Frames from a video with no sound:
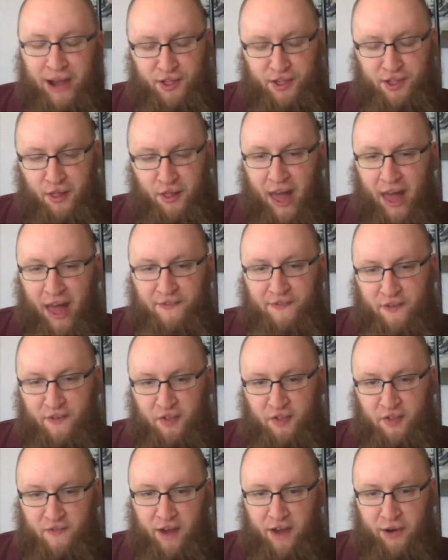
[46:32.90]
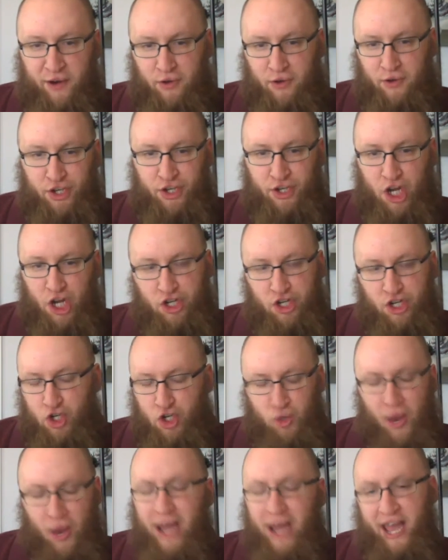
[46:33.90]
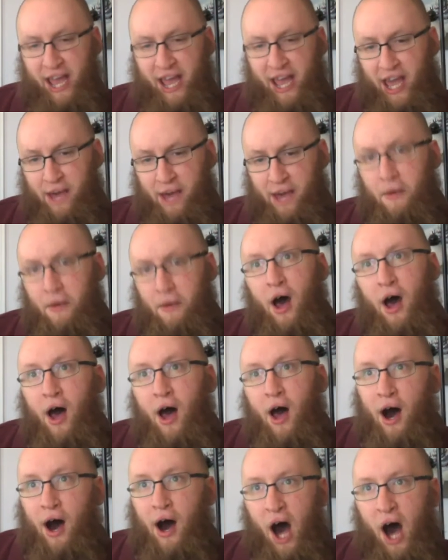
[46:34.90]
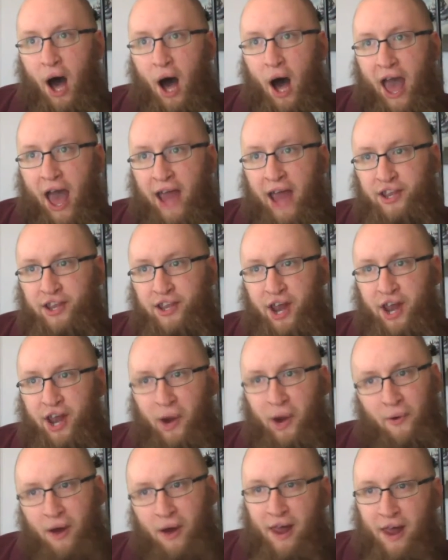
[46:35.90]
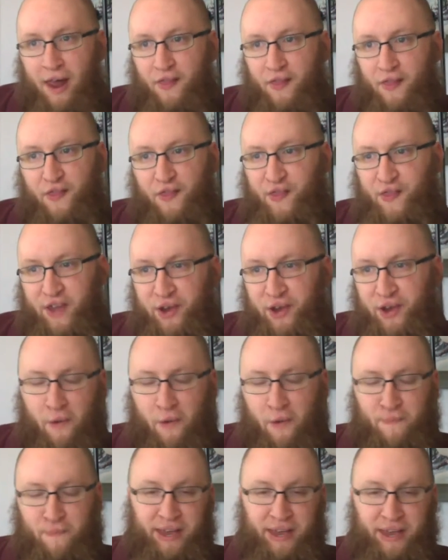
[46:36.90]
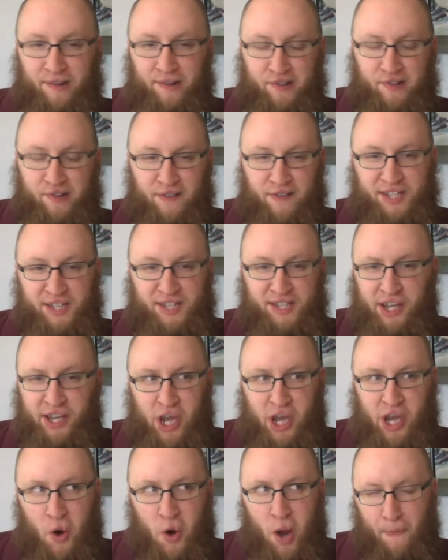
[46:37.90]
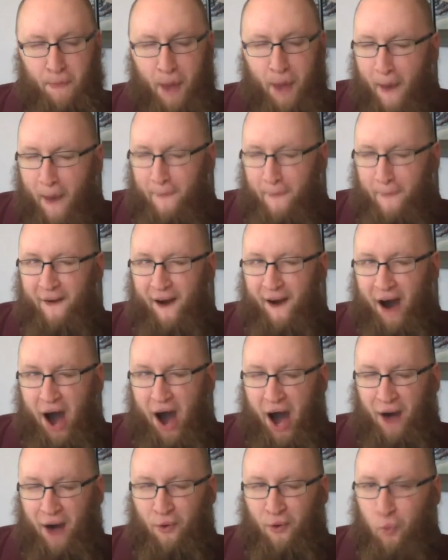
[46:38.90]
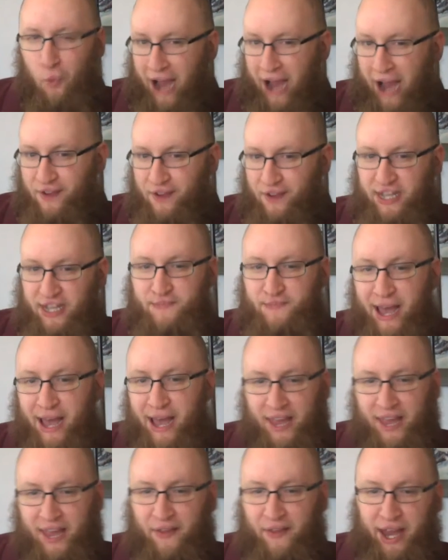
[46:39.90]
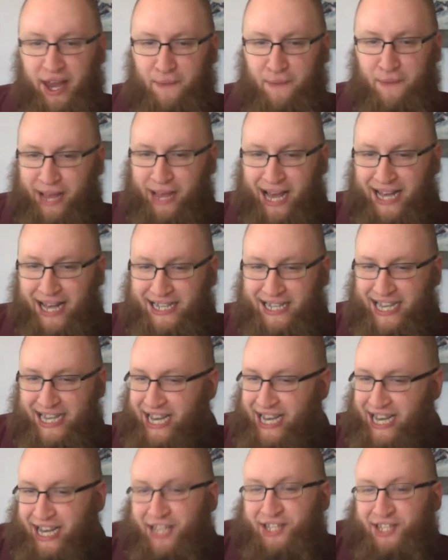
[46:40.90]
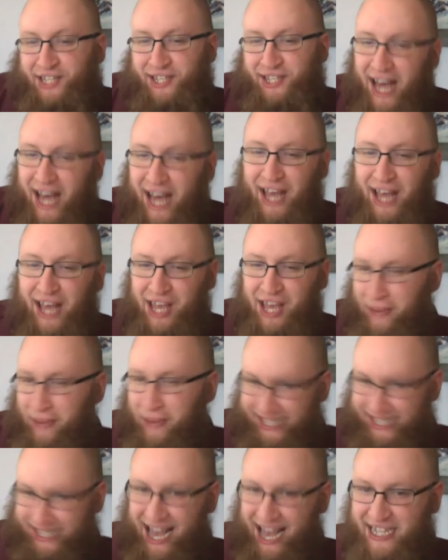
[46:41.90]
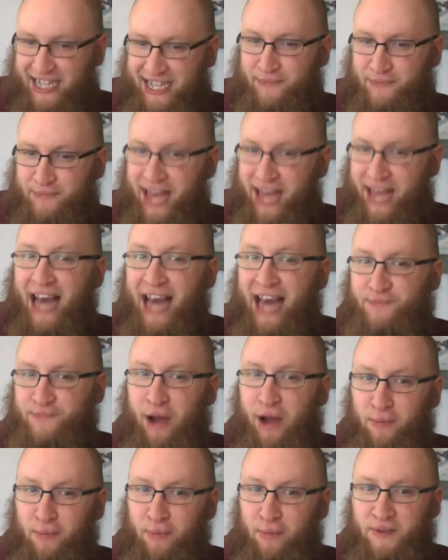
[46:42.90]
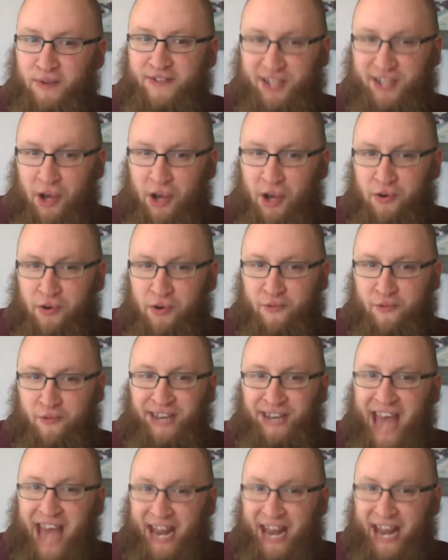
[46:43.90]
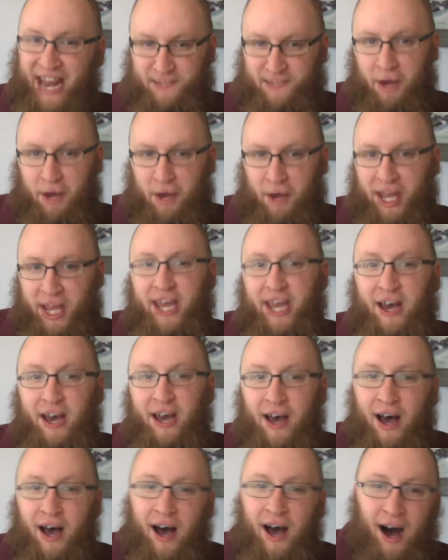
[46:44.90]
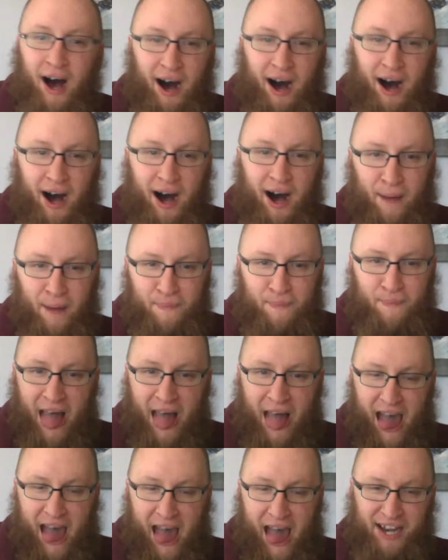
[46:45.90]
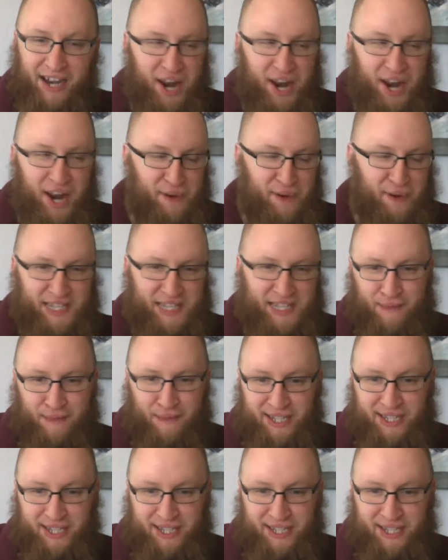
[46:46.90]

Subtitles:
And you know, Theodore Beale lives in Europe, widely speculated because he doesn't, you know, because he has some tax problems of his own from daddy's money. And, you know, spends his trust fund on a fringe science fiction